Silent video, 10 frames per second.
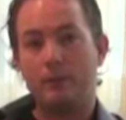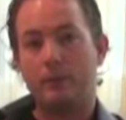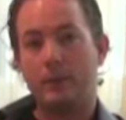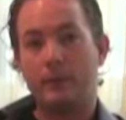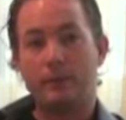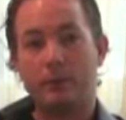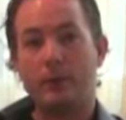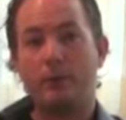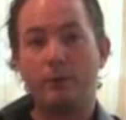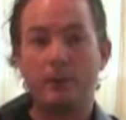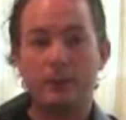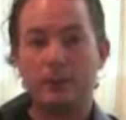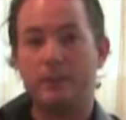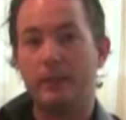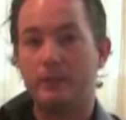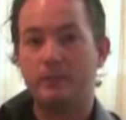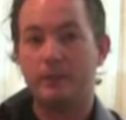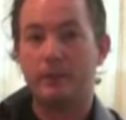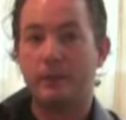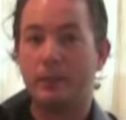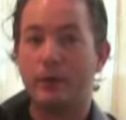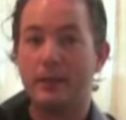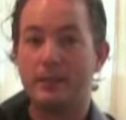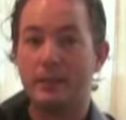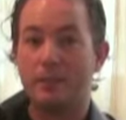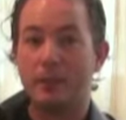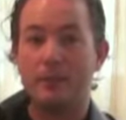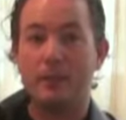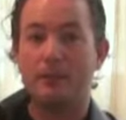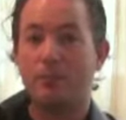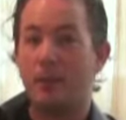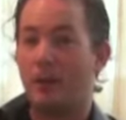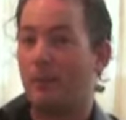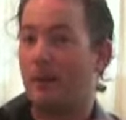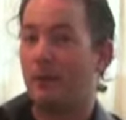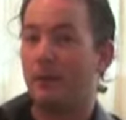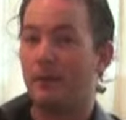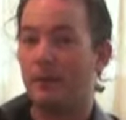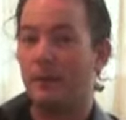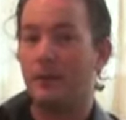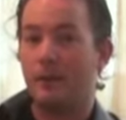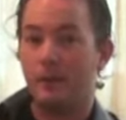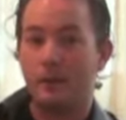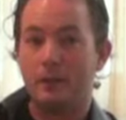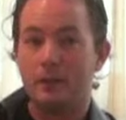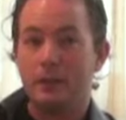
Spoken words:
like between 3 to 6 months, but otherwise they pretty much pop out of the